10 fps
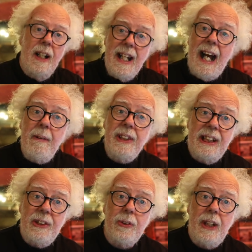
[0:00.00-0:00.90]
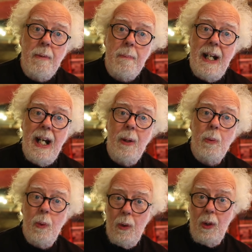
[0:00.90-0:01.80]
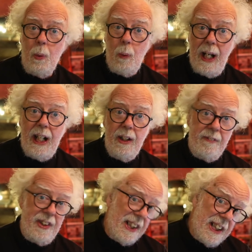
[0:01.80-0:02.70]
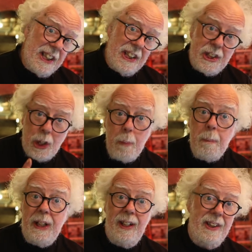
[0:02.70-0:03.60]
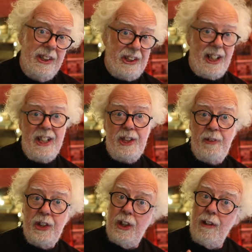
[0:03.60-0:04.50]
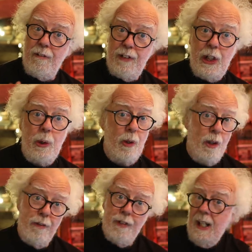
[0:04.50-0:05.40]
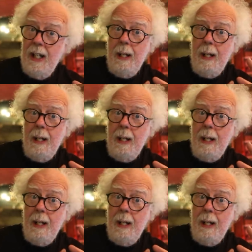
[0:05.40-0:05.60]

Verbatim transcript: And how has this all come about? We're all aware of the dystopian science fiction view of